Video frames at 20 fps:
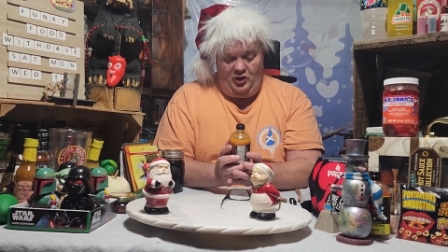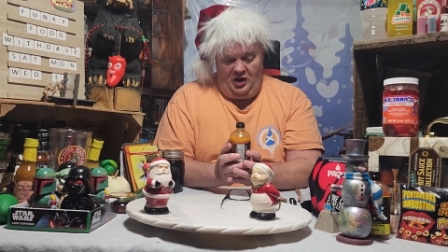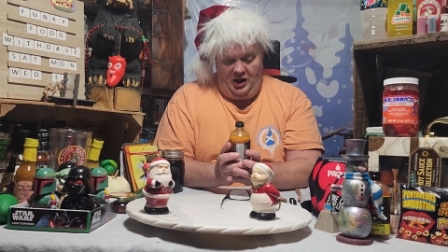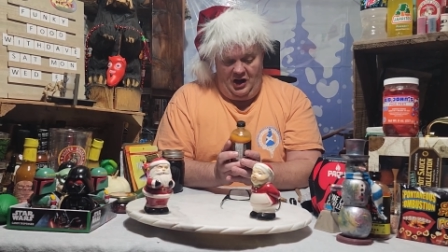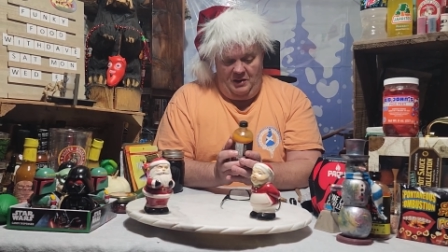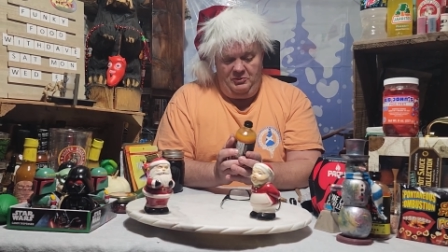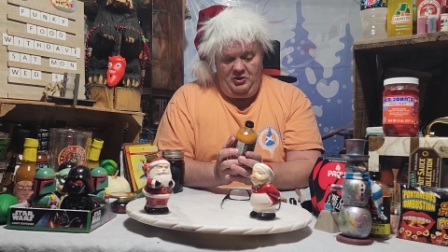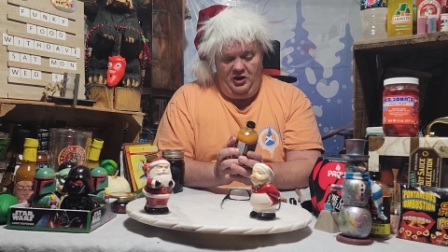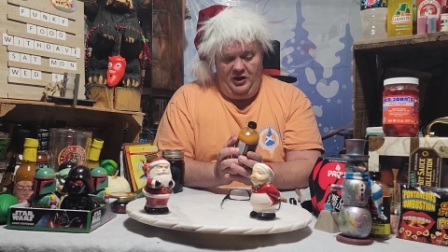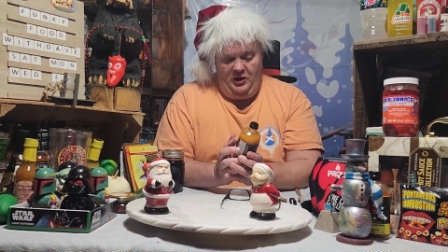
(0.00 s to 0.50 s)
For a
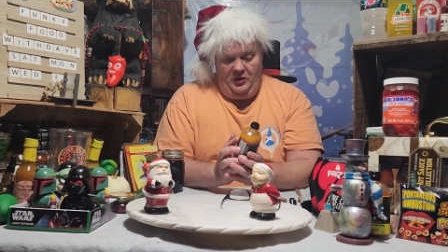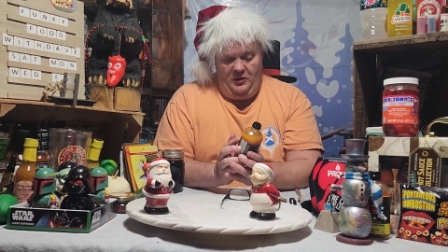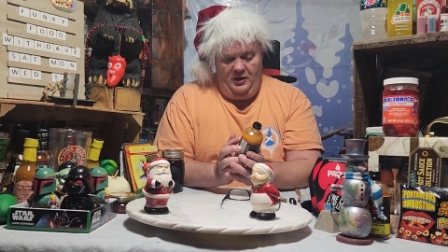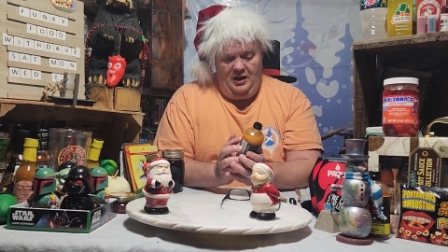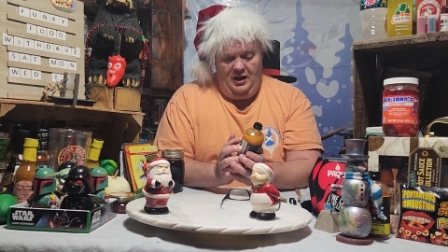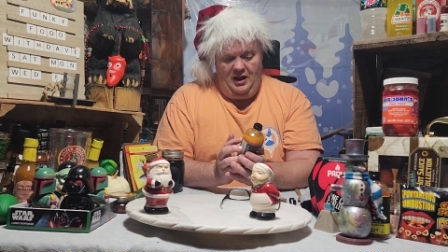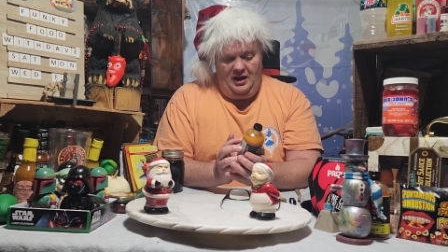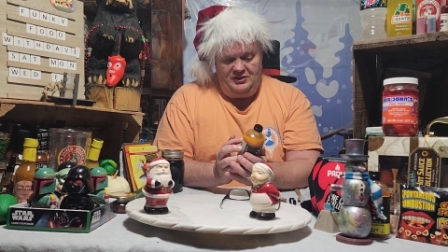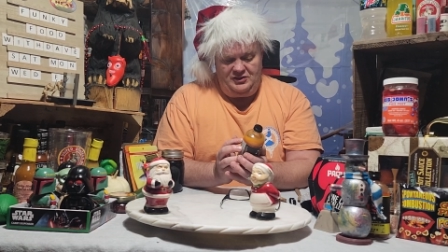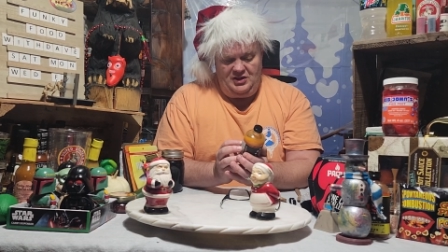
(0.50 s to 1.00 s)
habanero
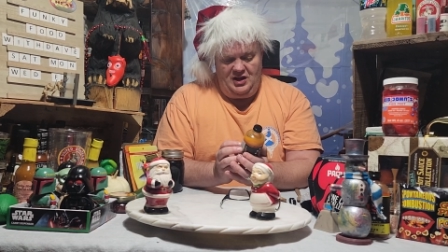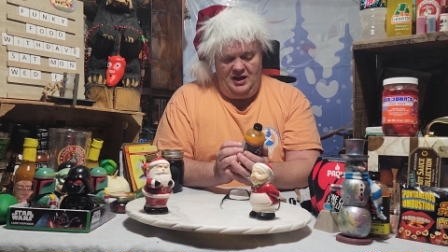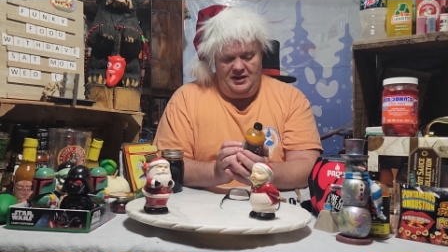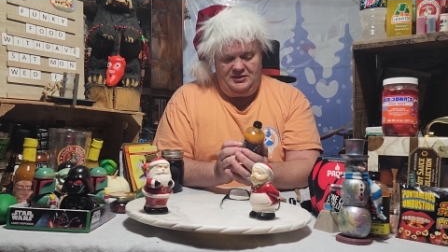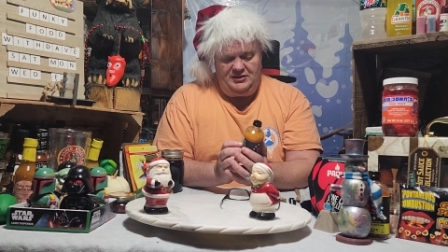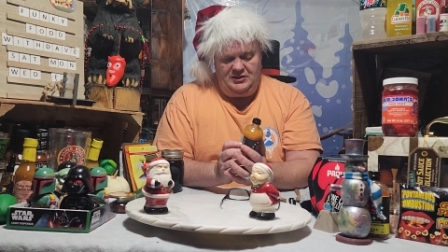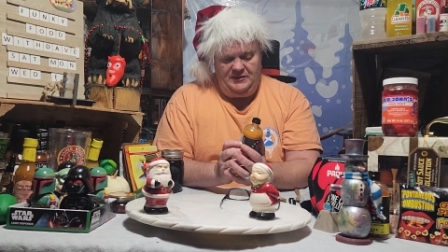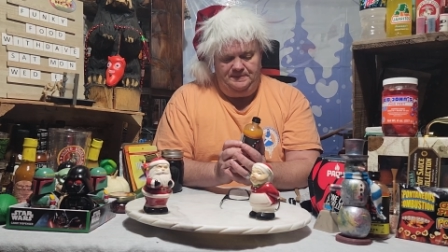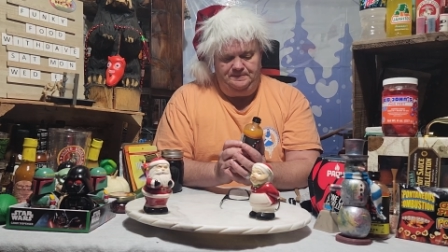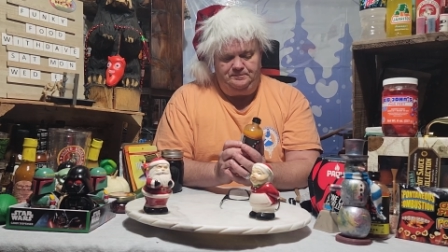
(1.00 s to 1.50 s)
hot
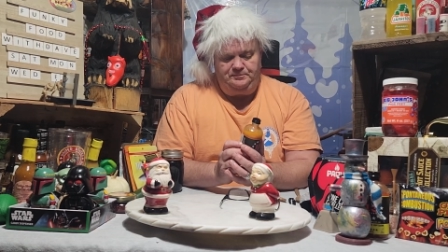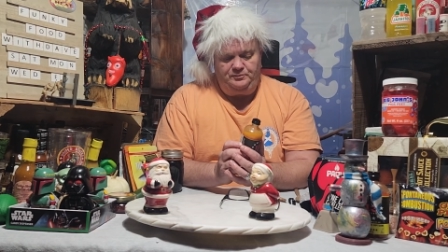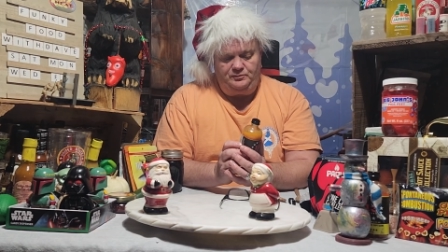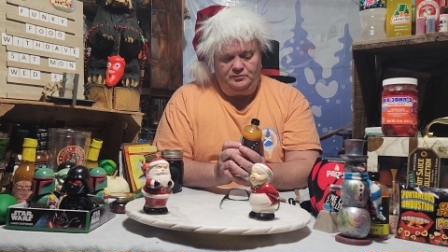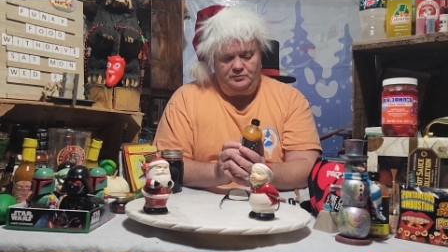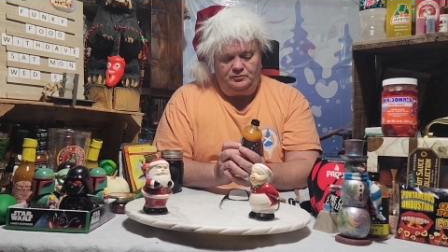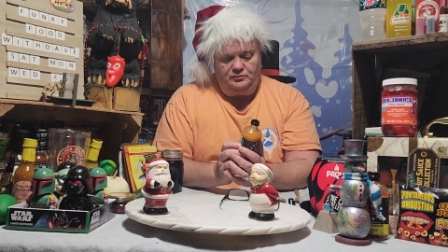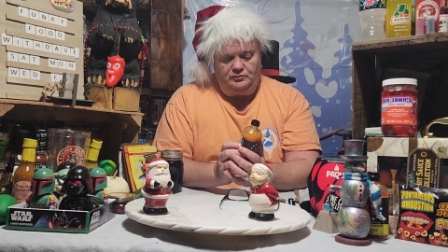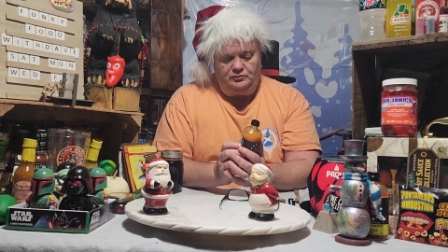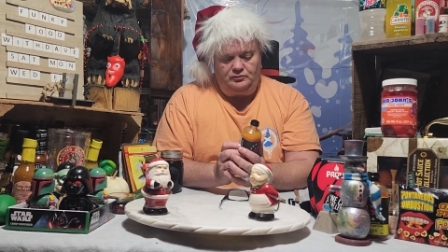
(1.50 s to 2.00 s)
sauce,
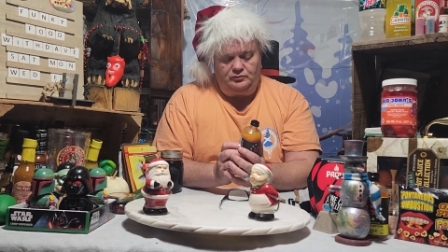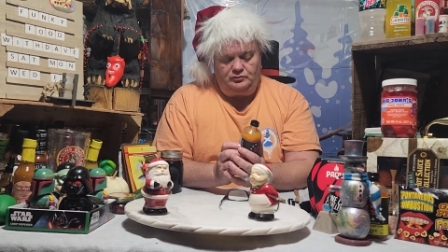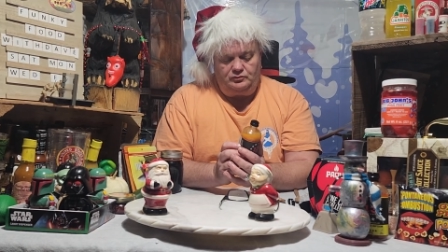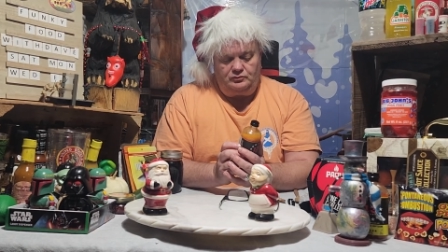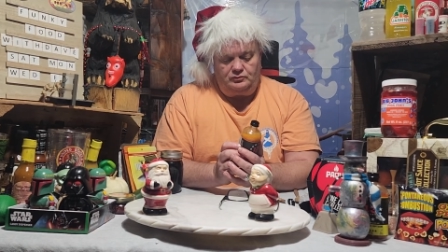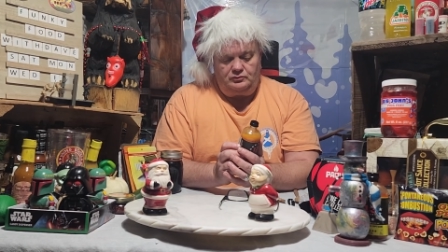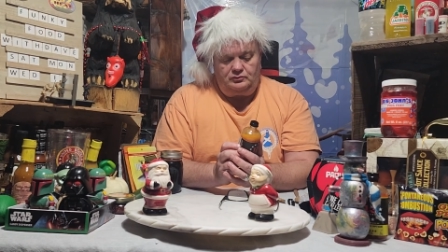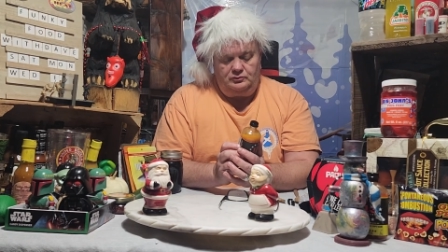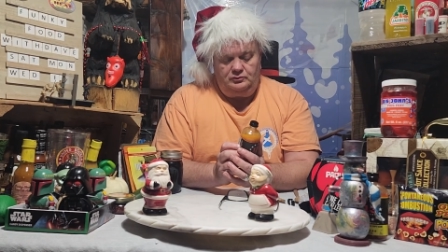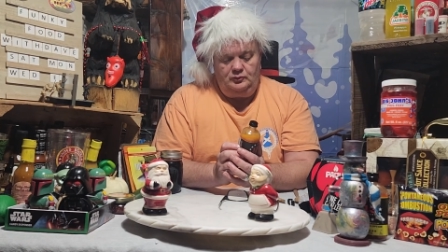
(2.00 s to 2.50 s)

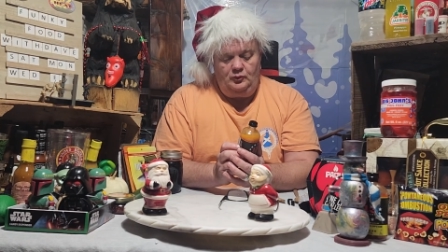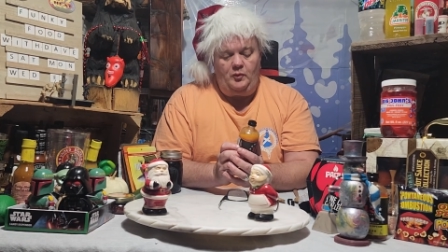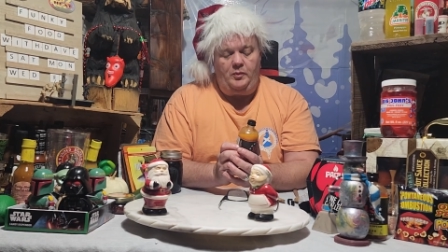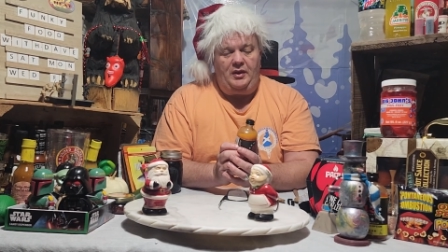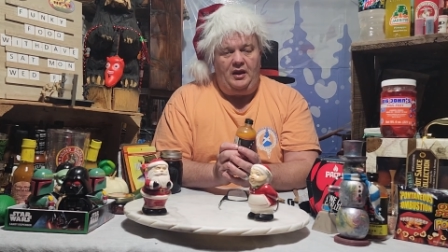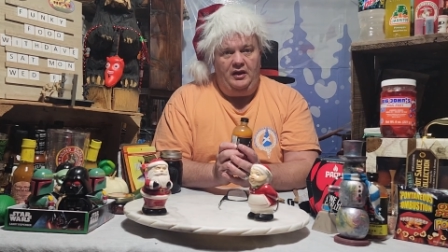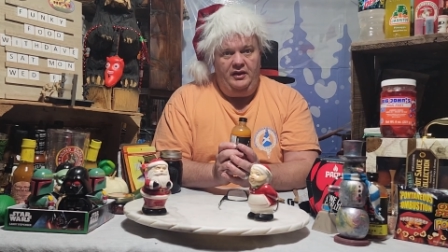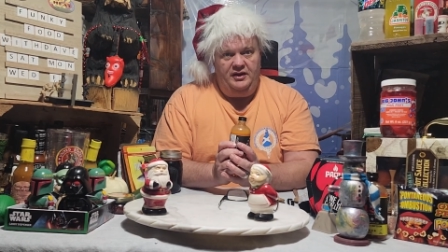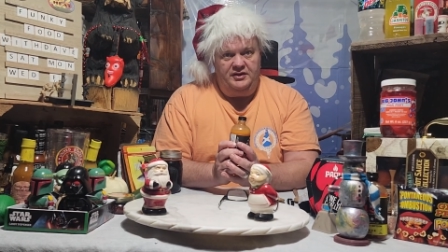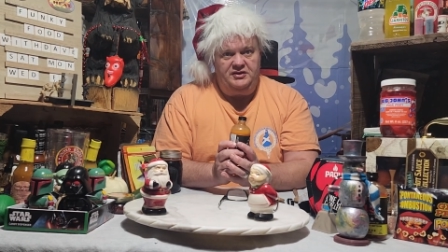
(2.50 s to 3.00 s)

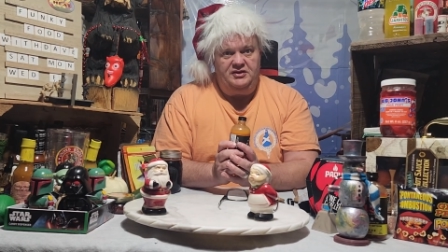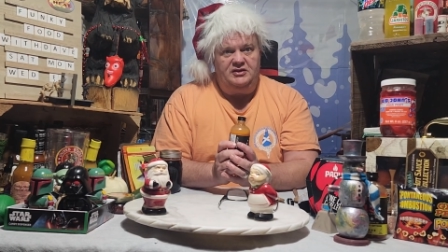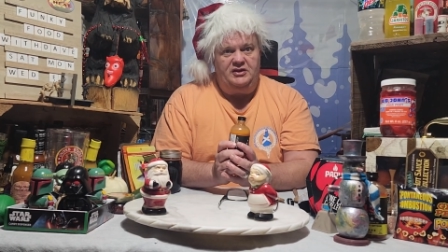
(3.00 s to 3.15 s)
this